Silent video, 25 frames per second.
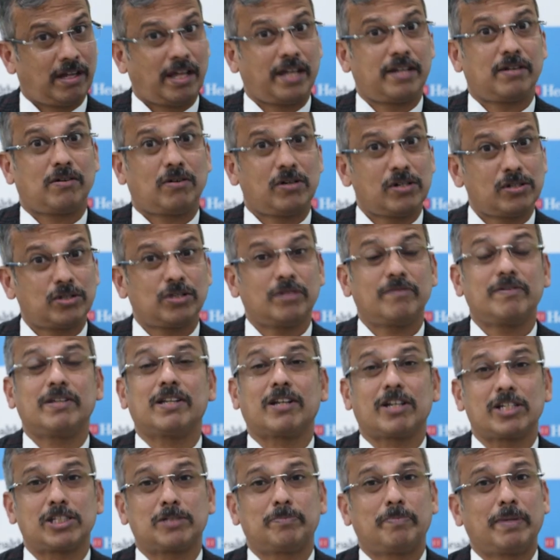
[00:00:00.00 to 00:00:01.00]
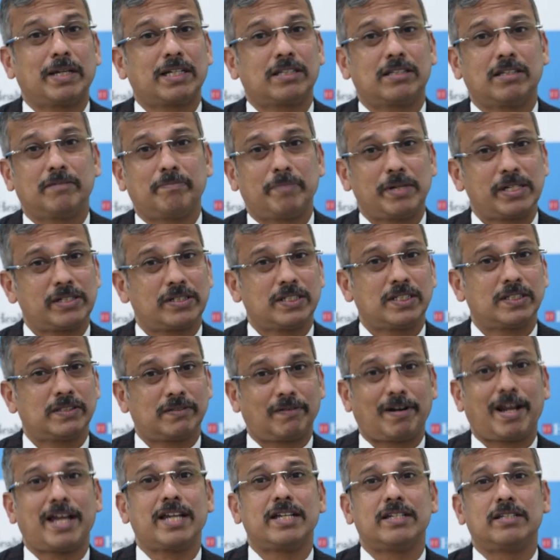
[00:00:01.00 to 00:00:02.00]
and also we respect the patient's
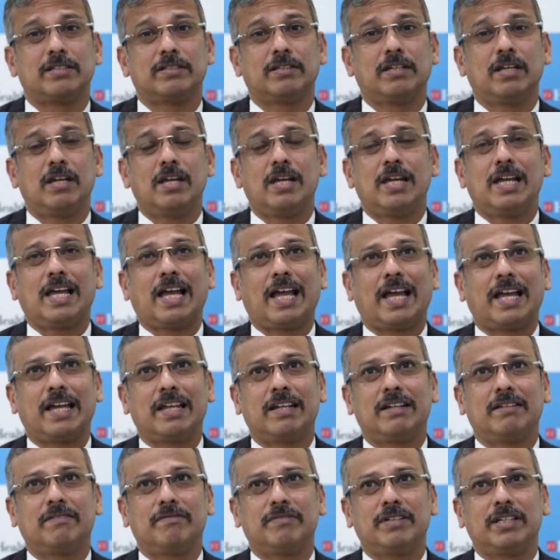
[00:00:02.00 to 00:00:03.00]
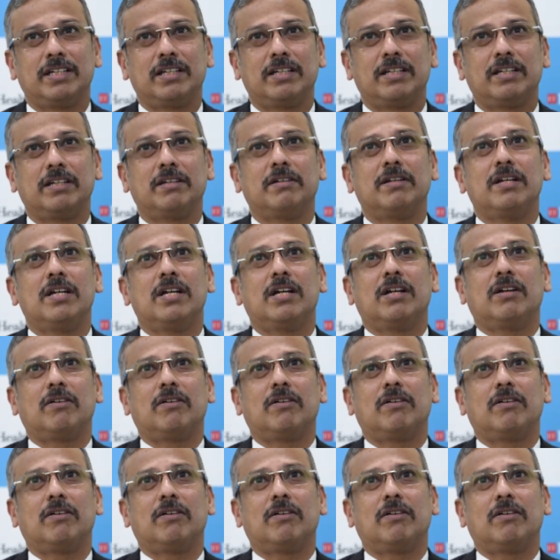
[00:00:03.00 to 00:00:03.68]
rights, and we